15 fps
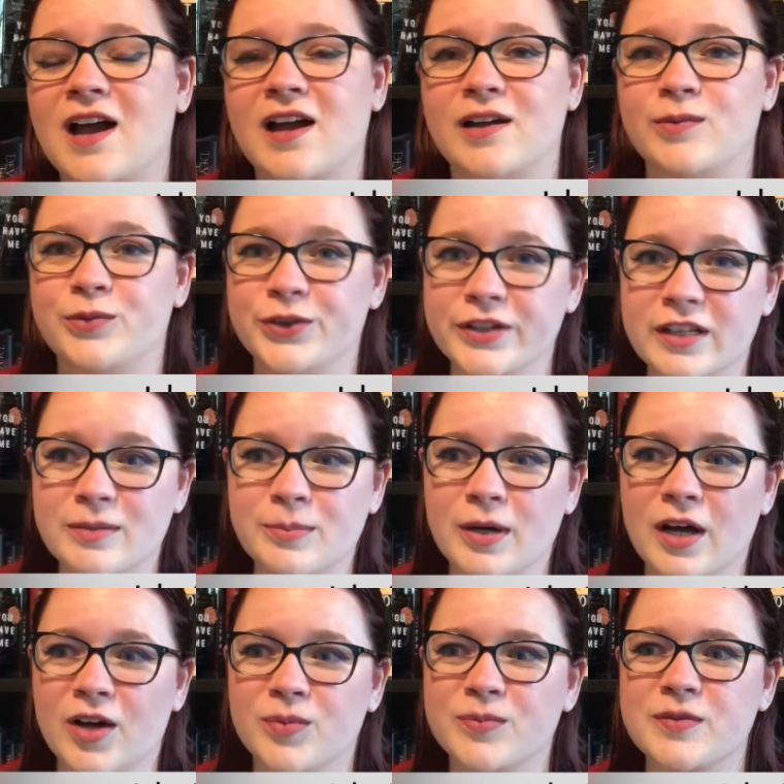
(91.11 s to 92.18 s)
I'm really
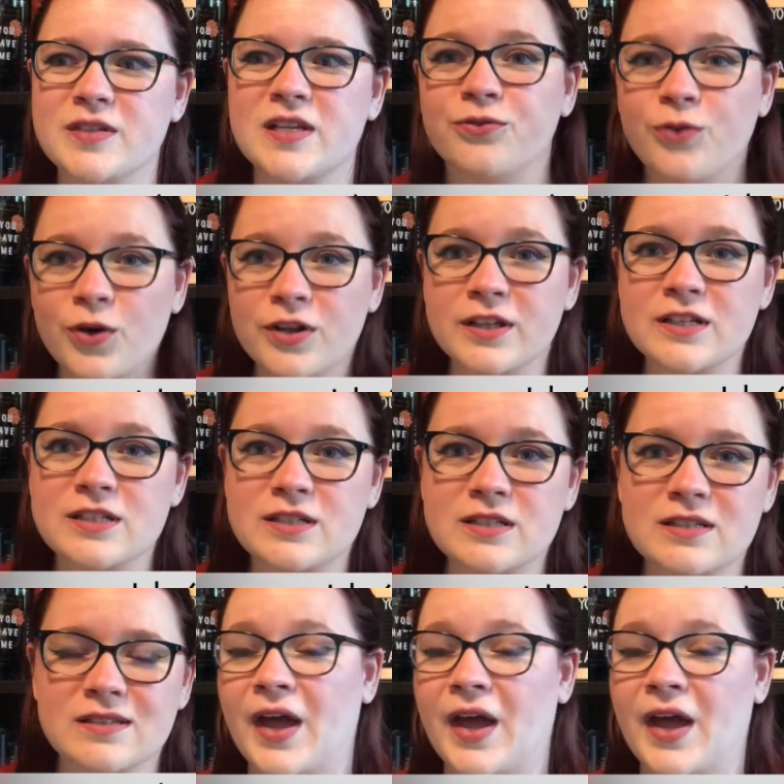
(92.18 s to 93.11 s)
pumped for this.